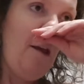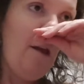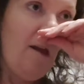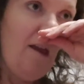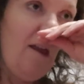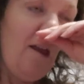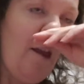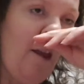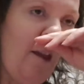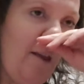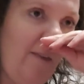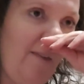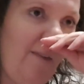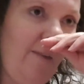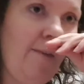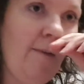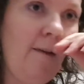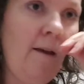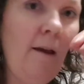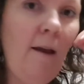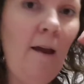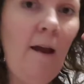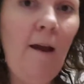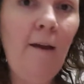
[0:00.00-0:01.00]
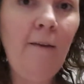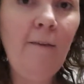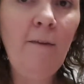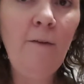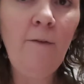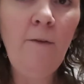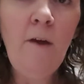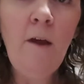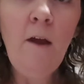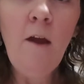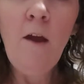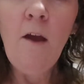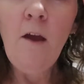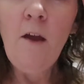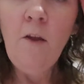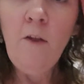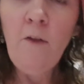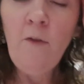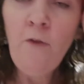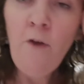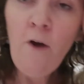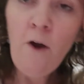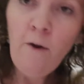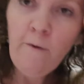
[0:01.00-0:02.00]
it's a case of
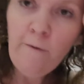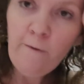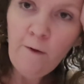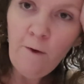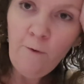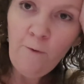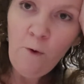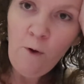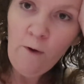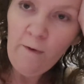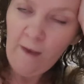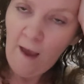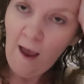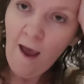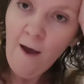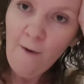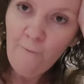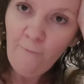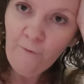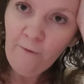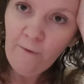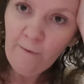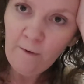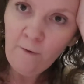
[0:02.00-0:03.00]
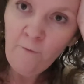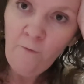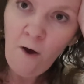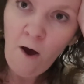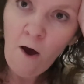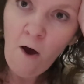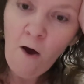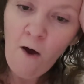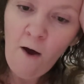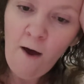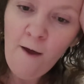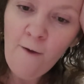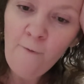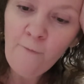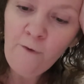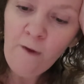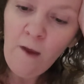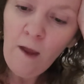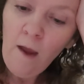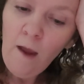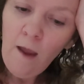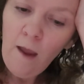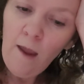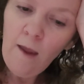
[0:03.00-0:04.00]
those who have survived,
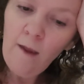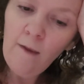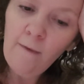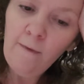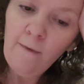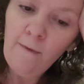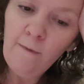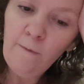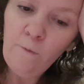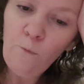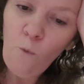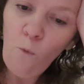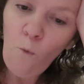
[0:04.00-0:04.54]
it's